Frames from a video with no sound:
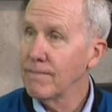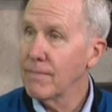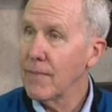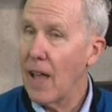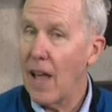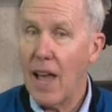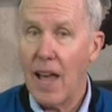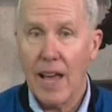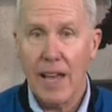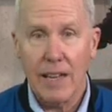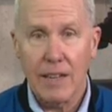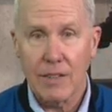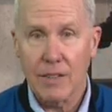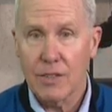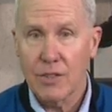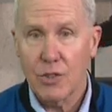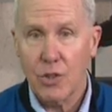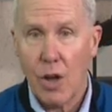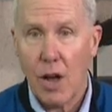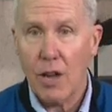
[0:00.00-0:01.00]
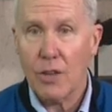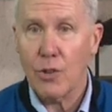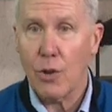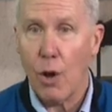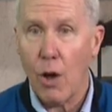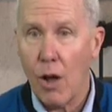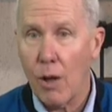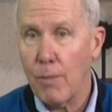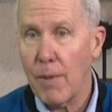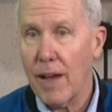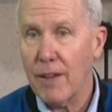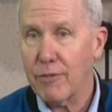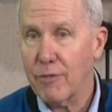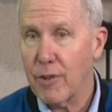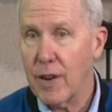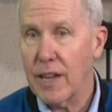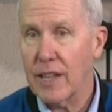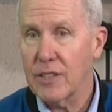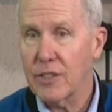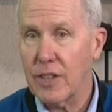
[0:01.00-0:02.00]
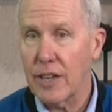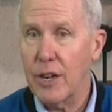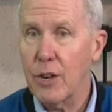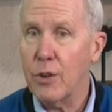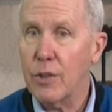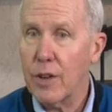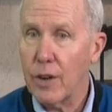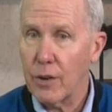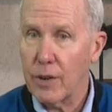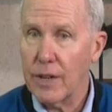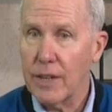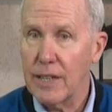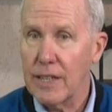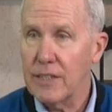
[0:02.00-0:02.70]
and talk to all my friends and hear their